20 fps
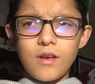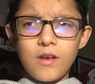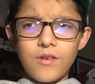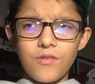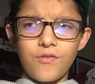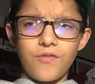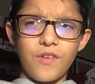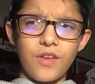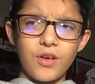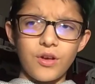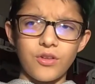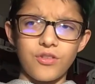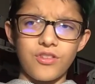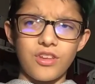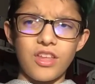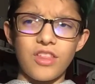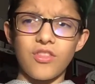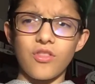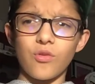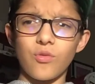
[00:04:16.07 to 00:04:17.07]
Fields
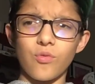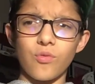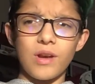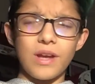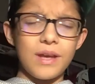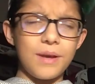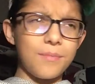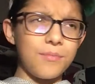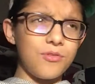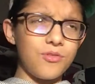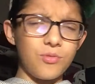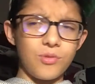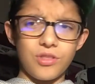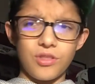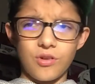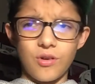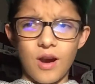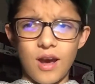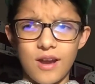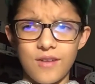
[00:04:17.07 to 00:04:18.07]
in the ribs with the
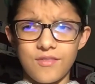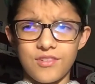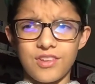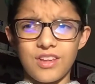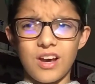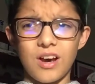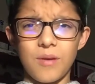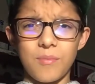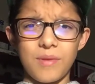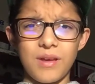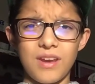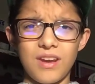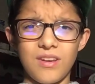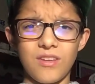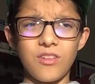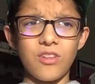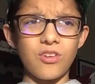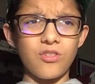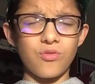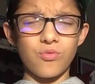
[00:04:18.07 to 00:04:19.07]
crown of his helmet. It
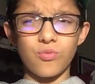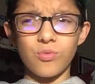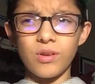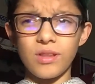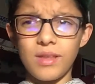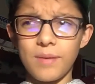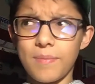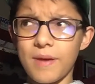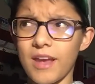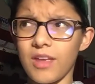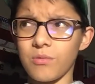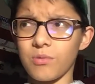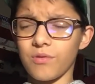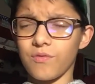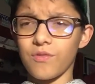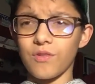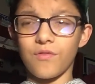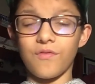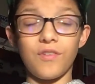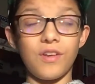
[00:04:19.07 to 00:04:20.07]
looked really painful
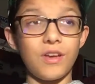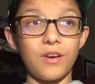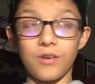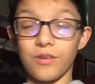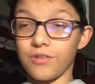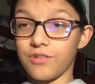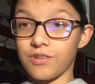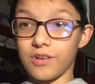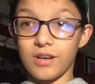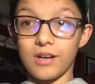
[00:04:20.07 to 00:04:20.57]
for Fields.